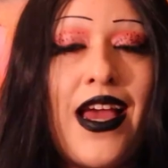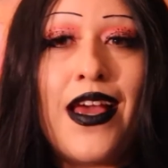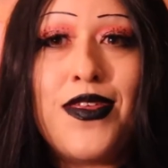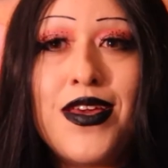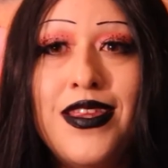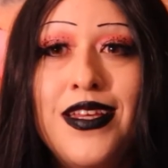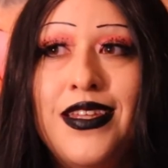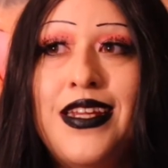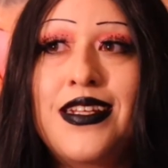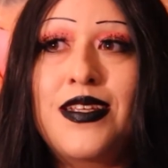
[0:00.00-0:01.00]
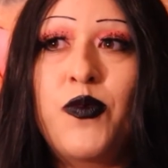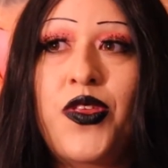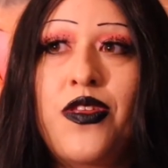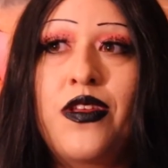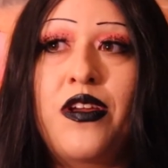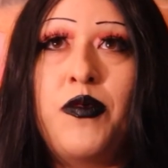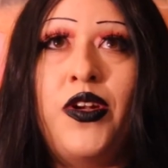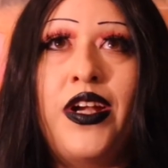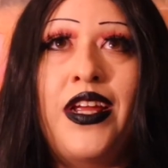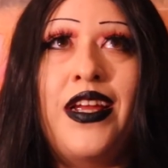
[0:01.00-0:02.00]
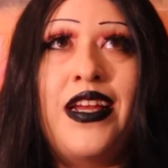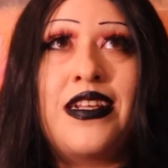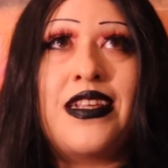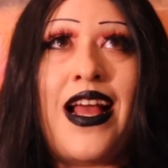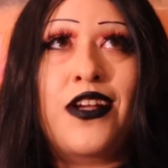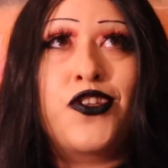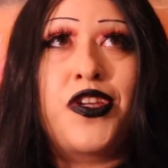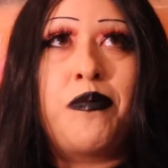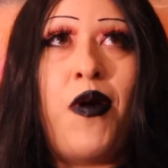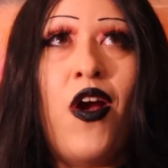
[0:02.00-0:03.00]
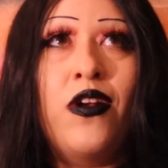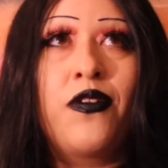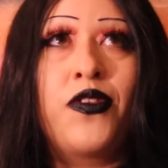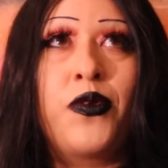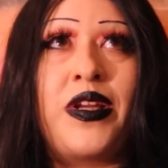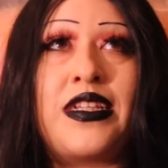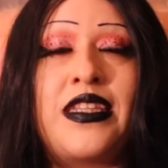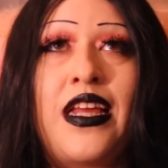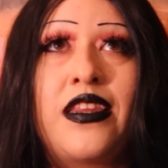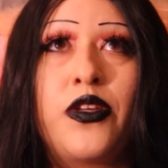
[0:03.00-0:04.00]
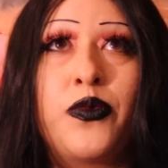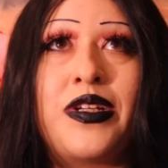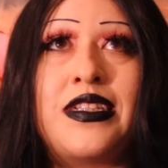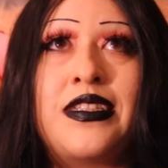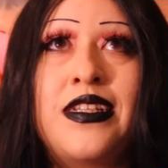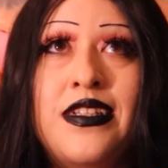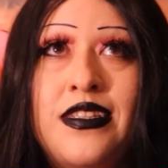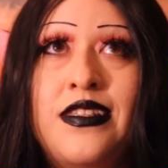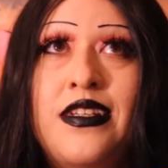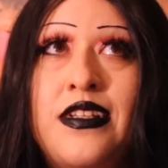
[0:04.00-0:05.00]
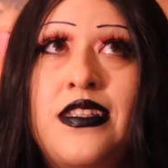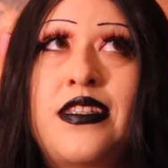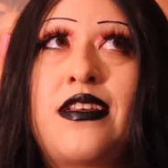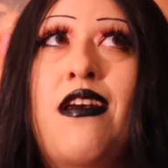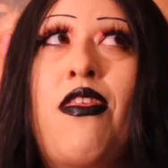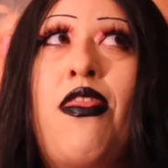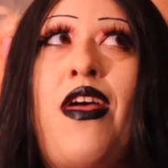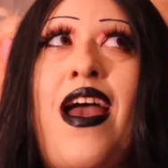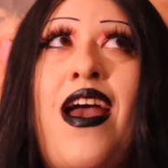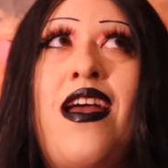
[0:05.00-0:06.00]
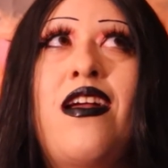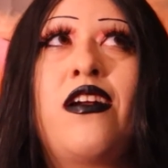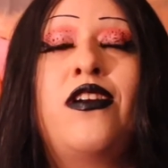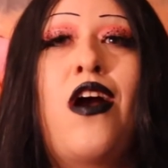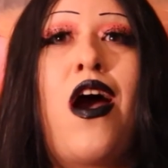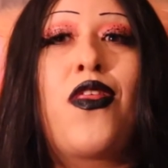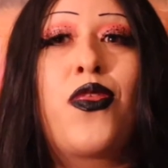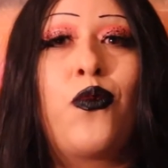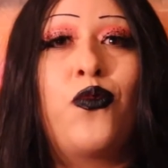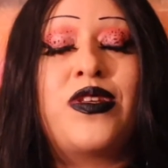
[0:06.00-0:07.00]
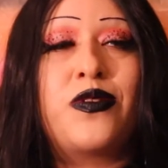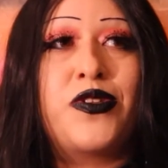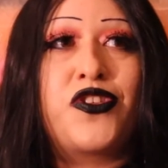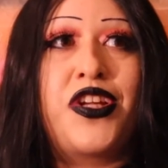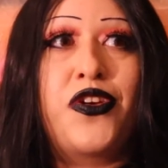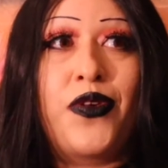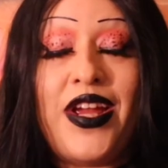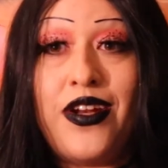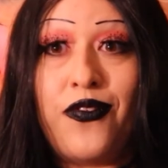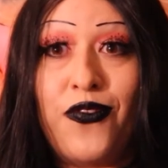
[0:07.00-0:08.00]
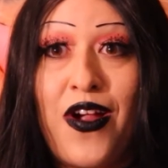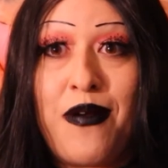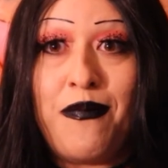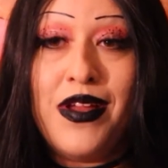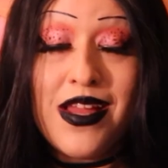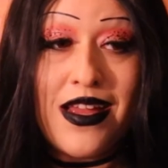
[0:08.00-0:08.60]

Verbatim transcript: Yeah, I think the elitism within the community is actually part of the reason that the resistance that goth was originally created from